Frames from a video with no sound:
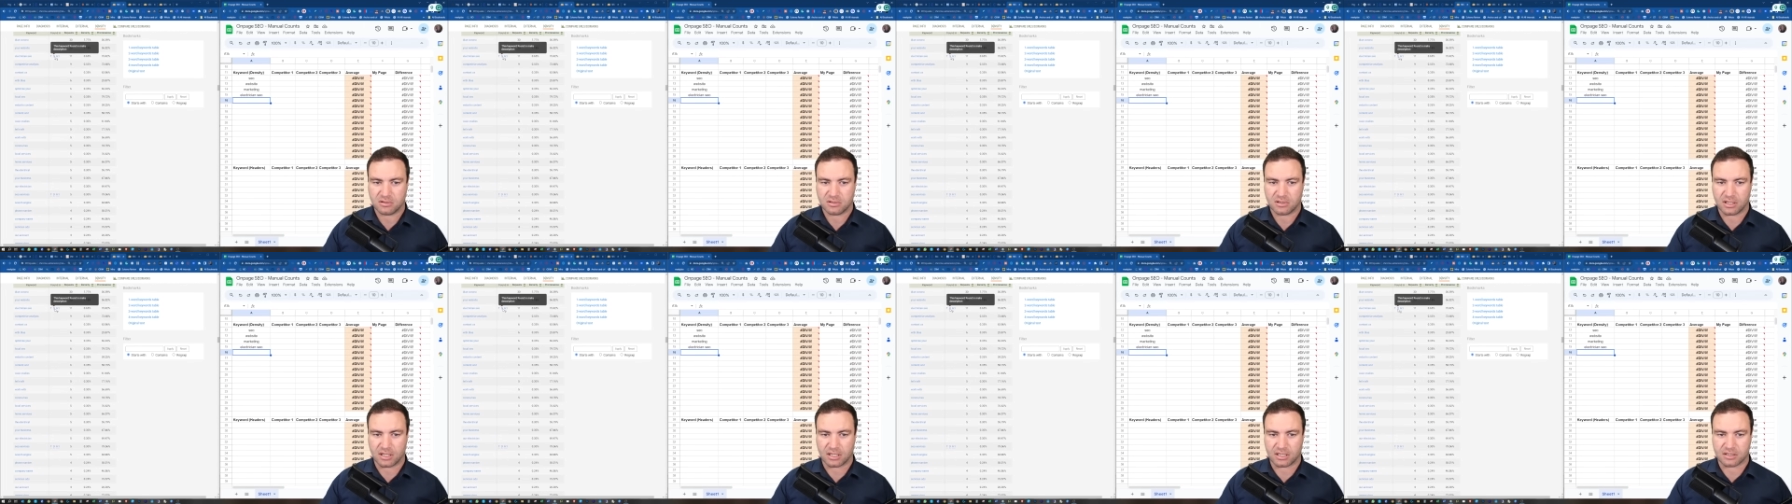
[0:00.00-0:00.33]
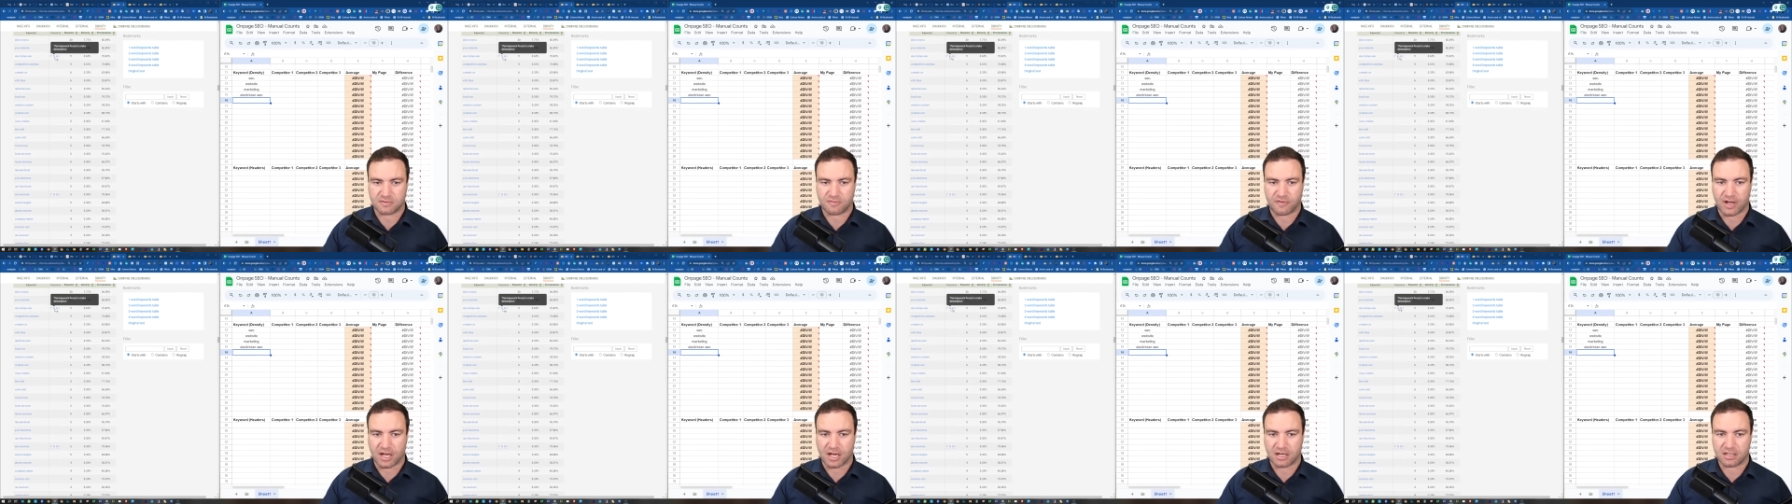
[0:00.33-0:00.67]
and it's
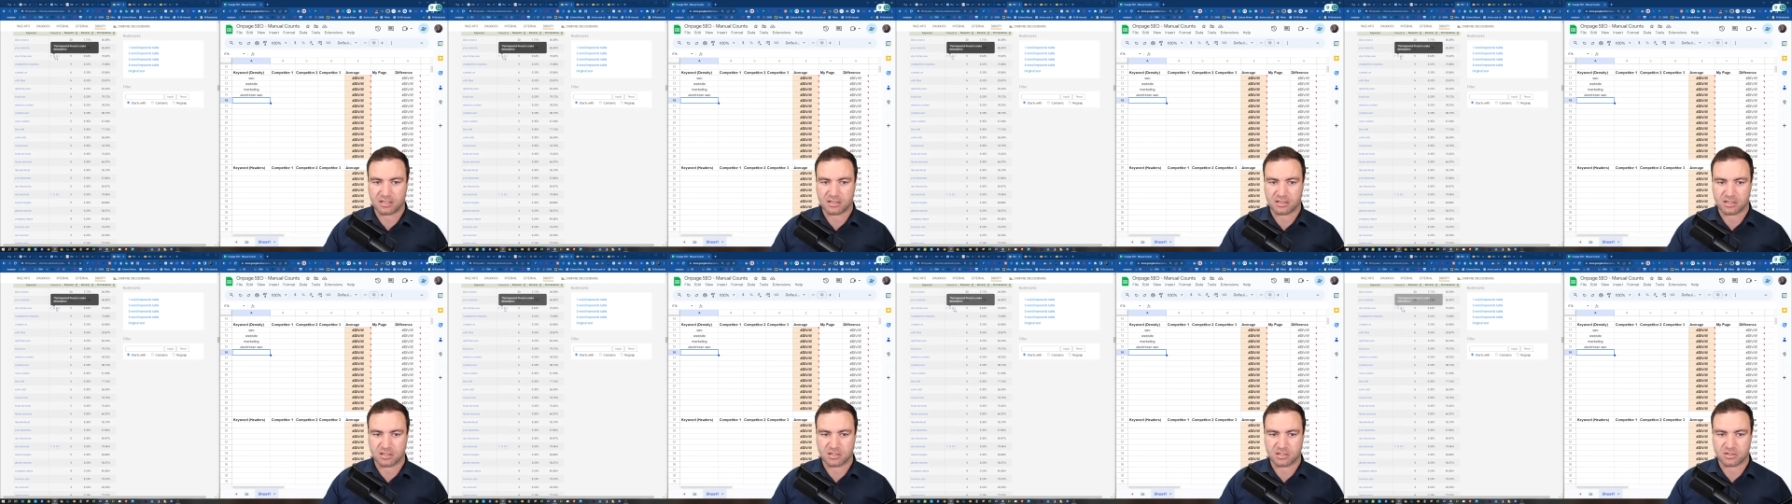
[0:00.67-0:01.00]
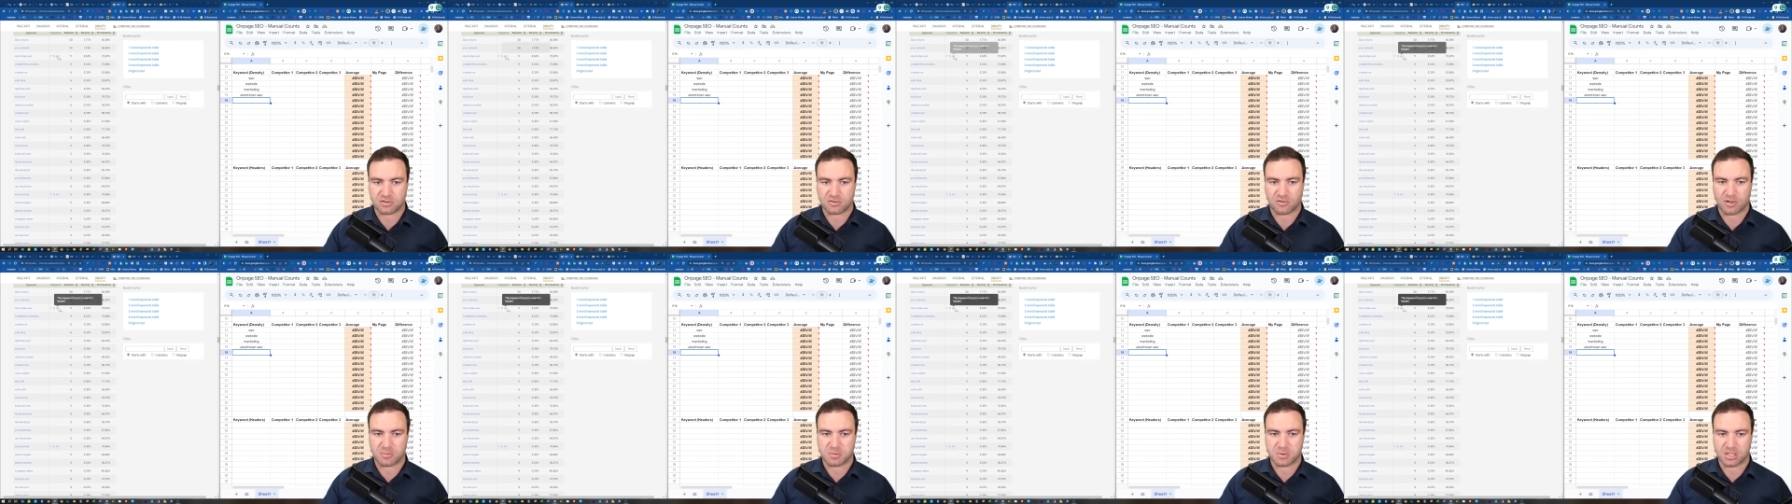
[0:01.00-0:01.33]
found in the
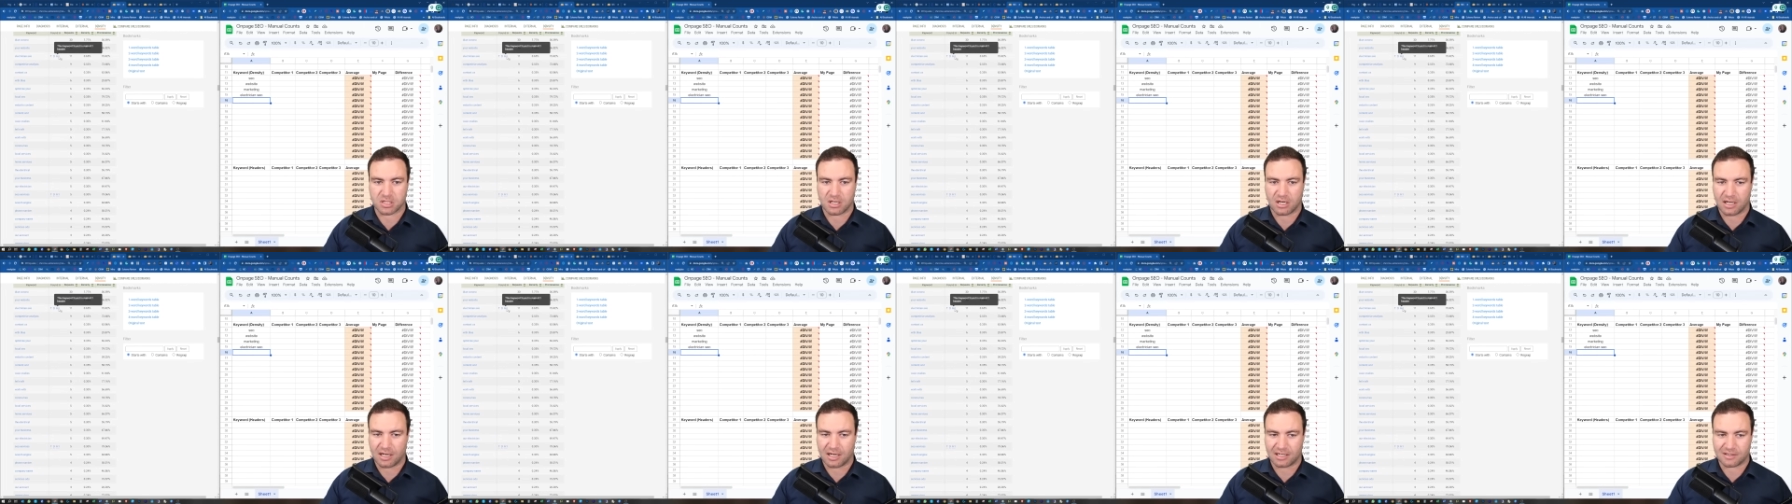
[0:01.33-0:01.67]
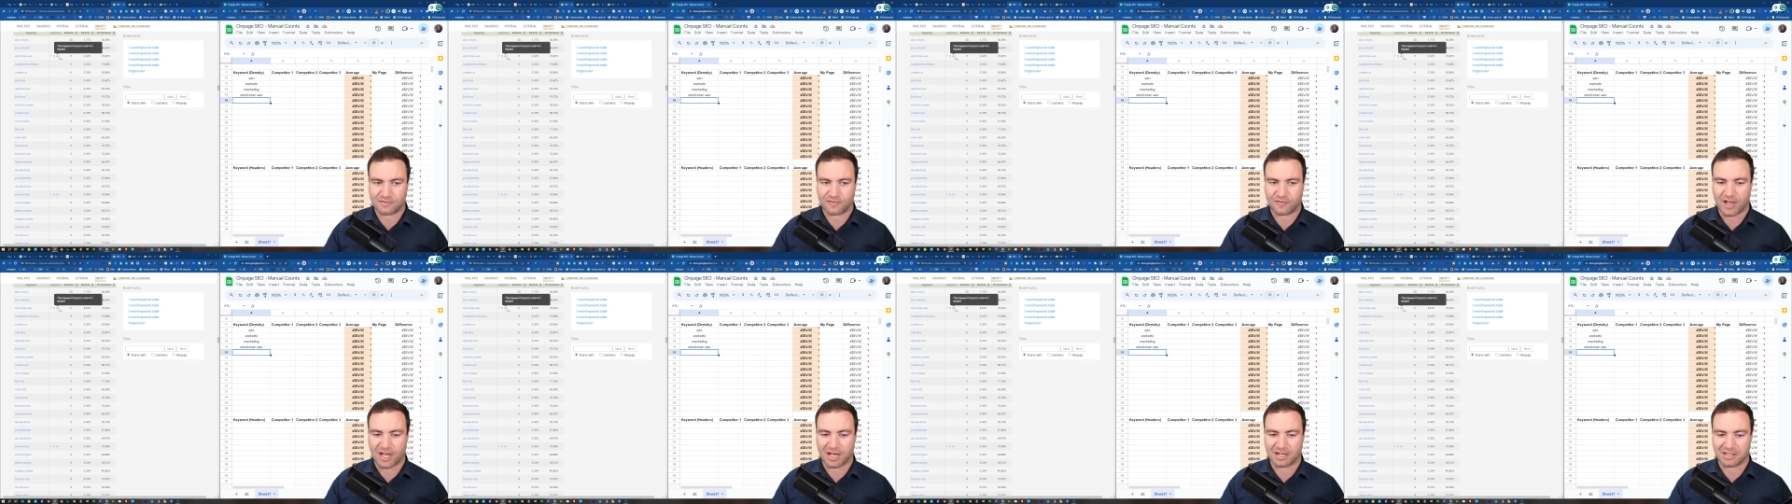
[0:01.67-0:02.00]
description, and it's
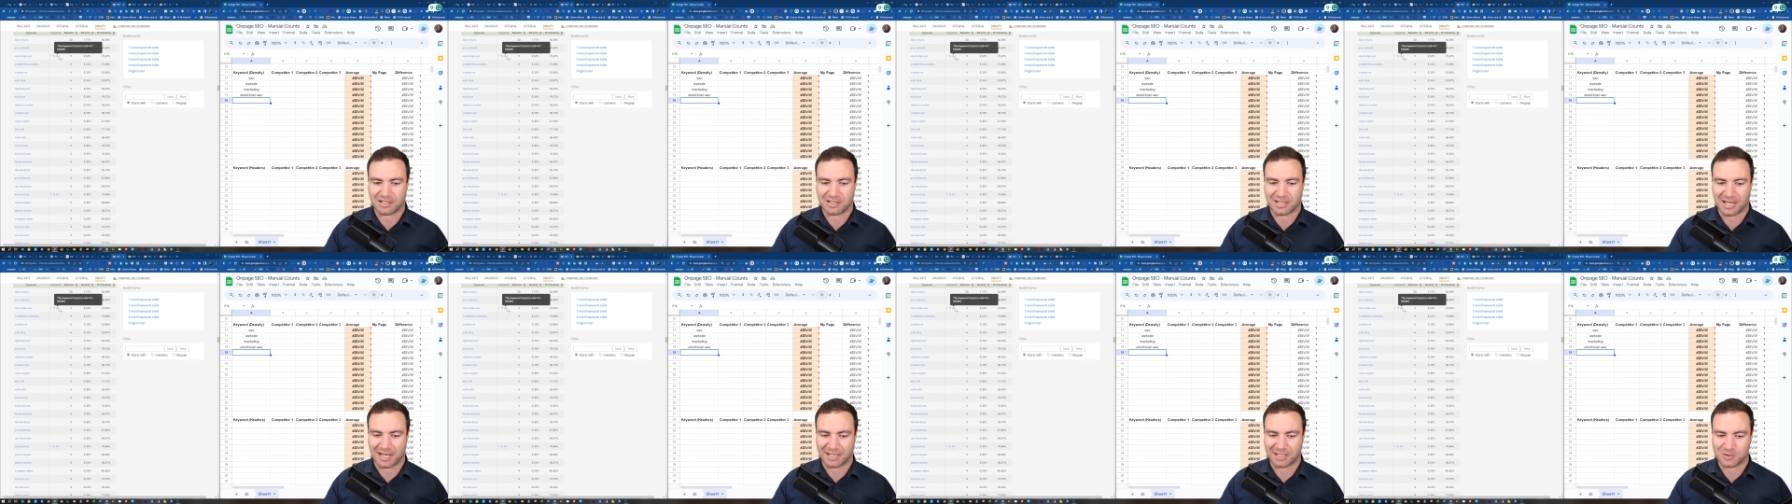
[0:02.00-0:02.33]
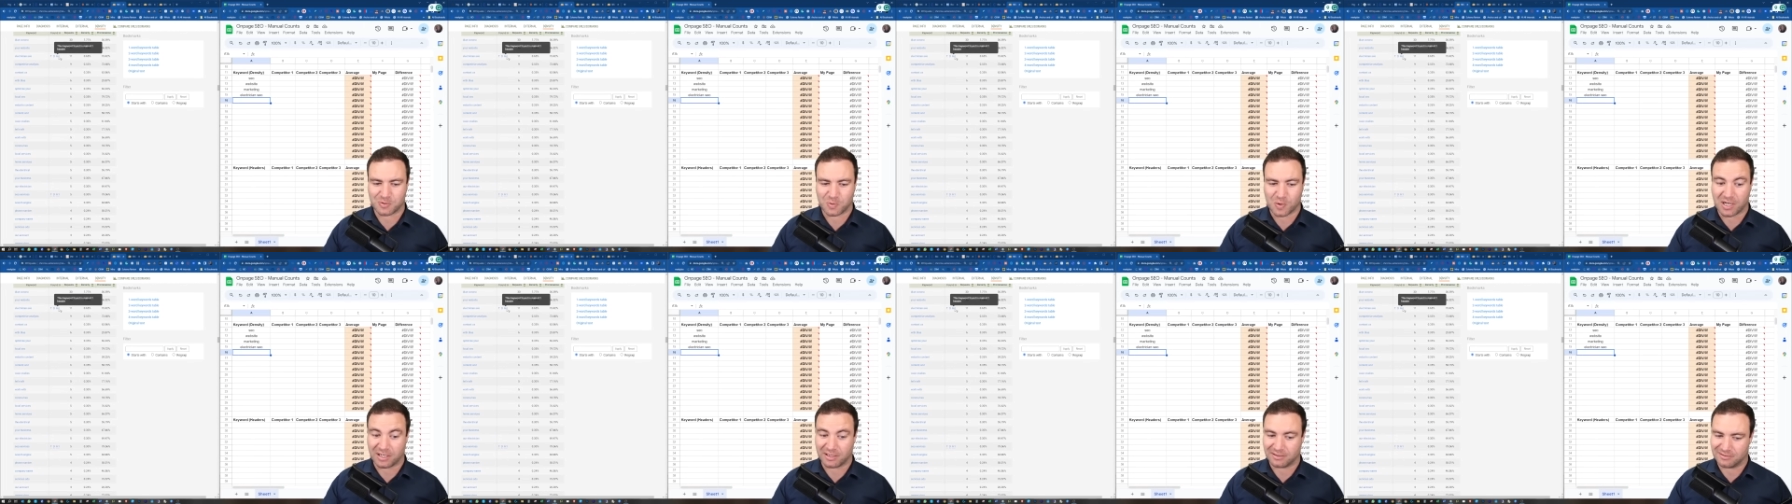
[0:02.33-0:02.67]
found in the
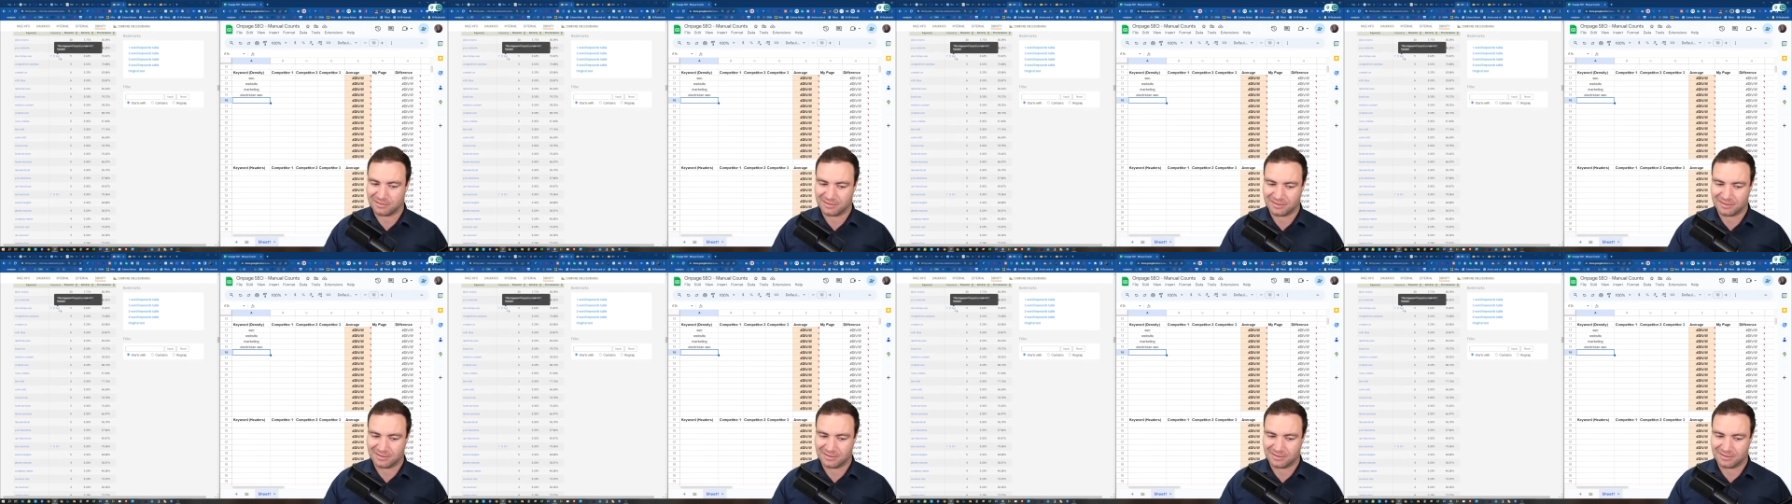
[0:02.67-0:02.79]
H1.